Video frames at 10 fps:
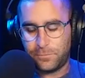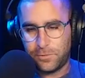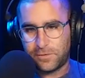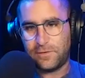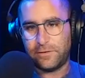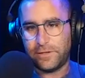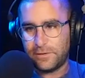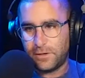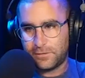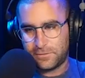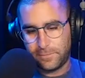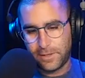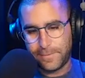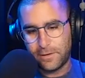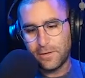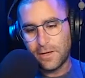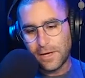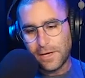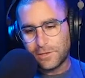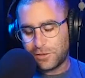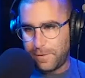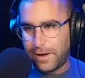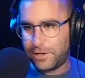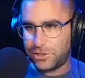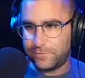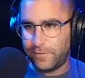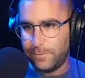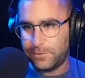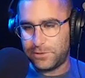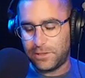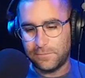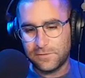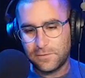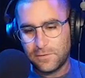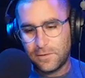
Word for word: works there and he talks to me about just managing developer teams